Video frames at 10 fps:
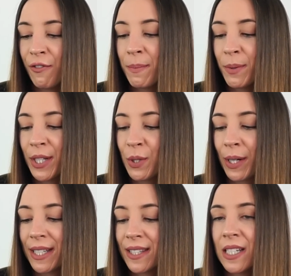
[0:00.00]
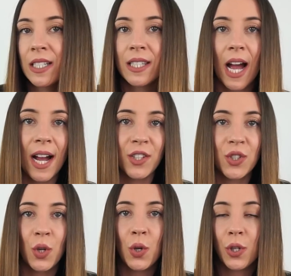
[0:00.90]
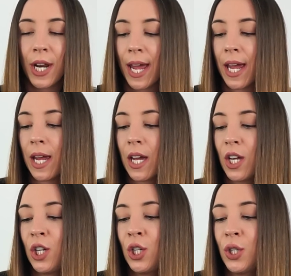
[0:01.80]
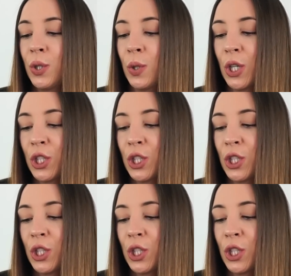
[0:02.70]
February 26th, I sold a new